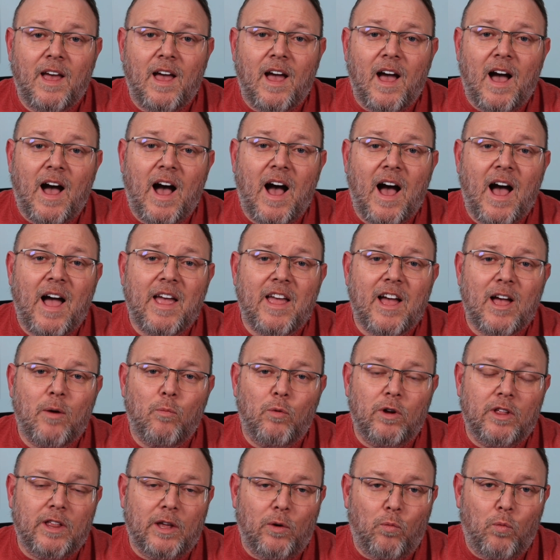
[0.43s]
Hi, I'm
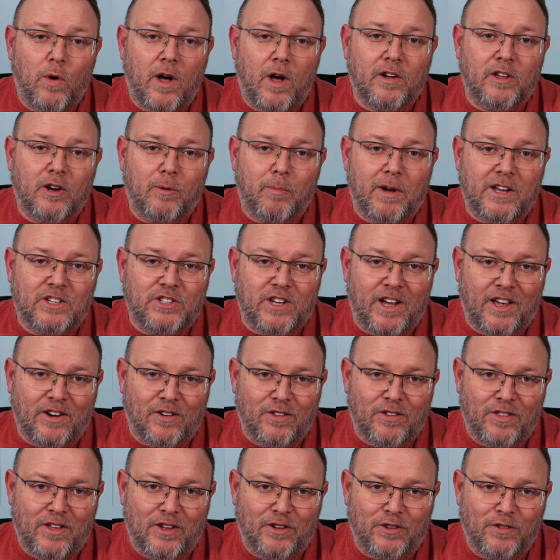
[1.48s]
Willie. Welcome to my
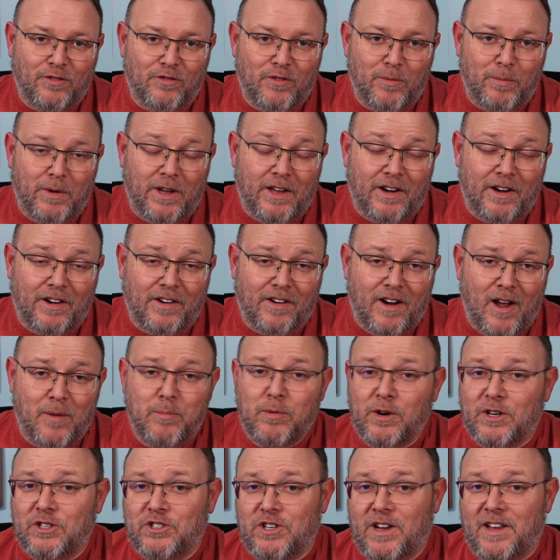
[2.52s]
channel. Thank you for being here. I
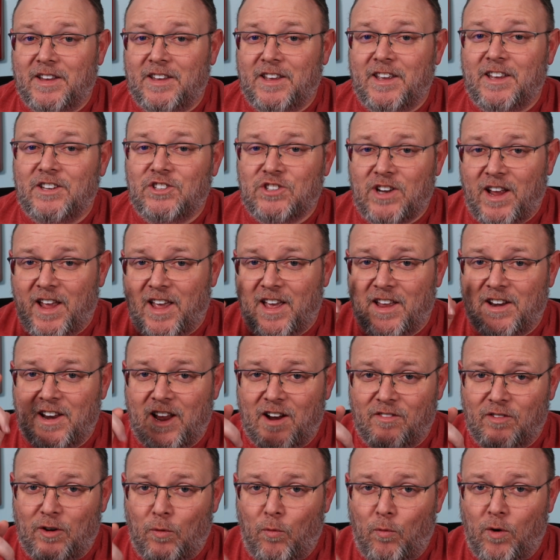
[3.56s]
appreciate each and
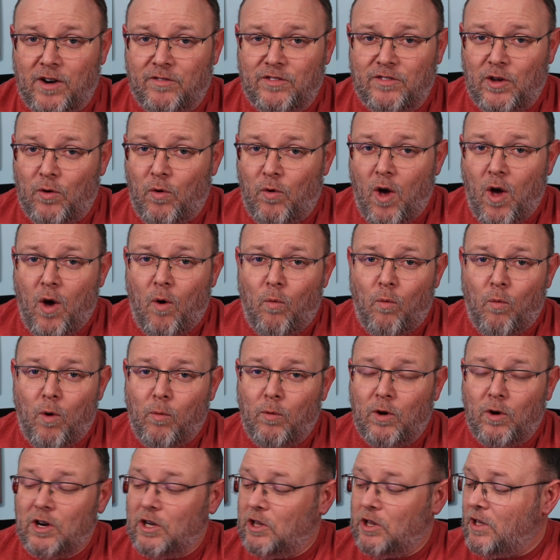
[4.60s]
every one of you. What
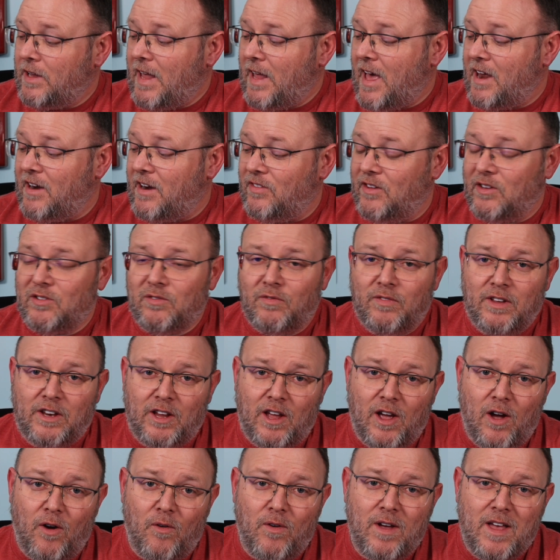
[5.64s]
we're going to look at in this
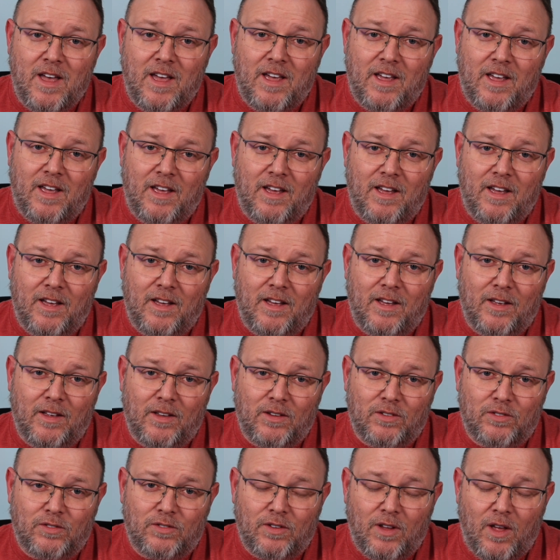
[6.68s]
video
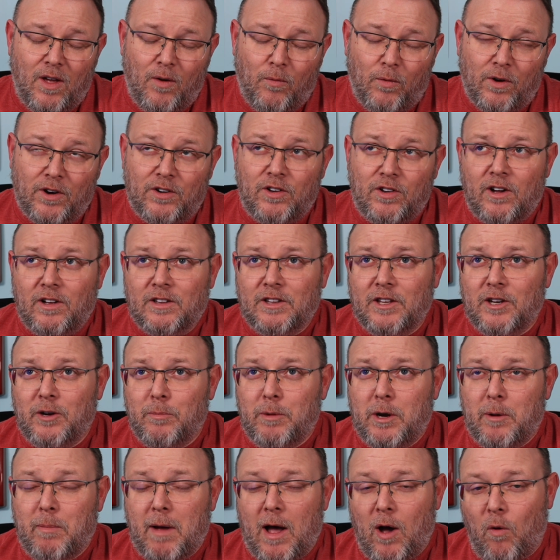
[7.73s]
is we're going to talk a little
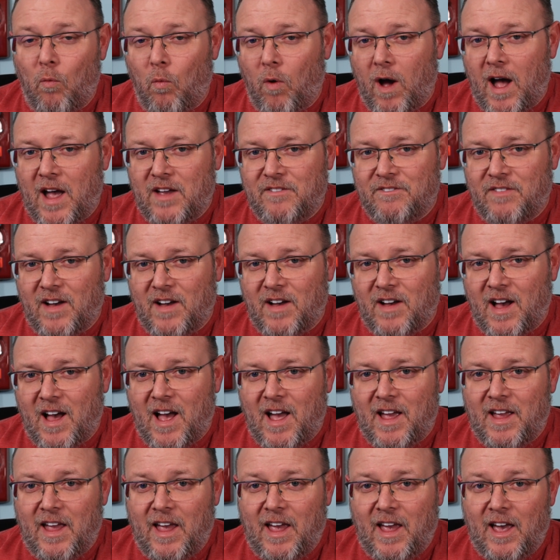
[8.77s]
bit about
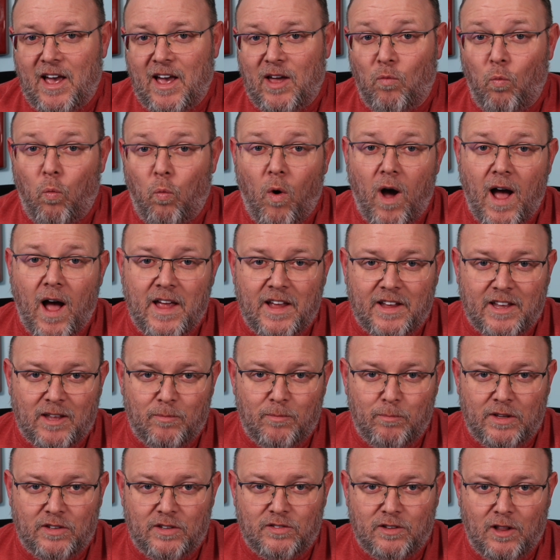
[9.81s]
Wi-Fi and why it
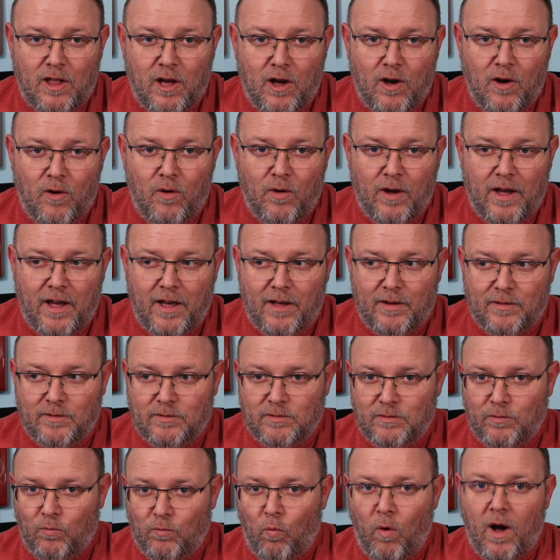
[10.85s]
can be slow
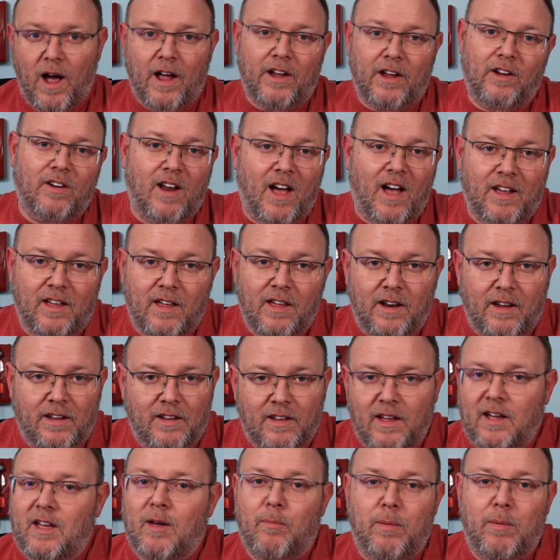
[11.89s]
and why you're not getting
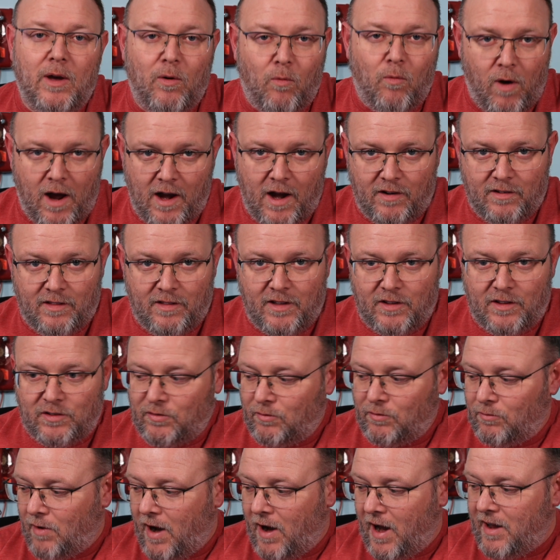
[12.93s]
gigabit
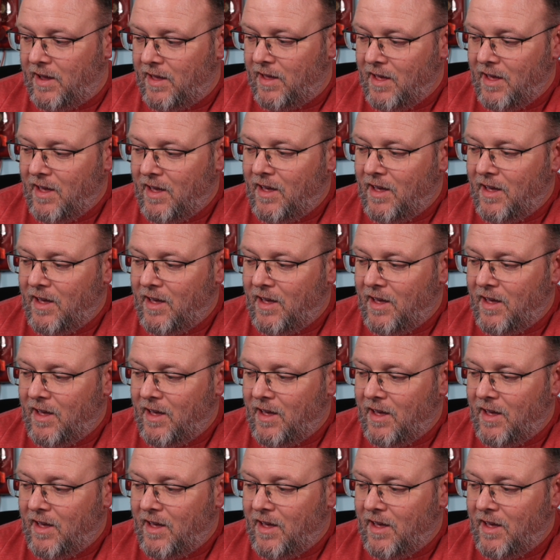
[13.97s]
wireless, right?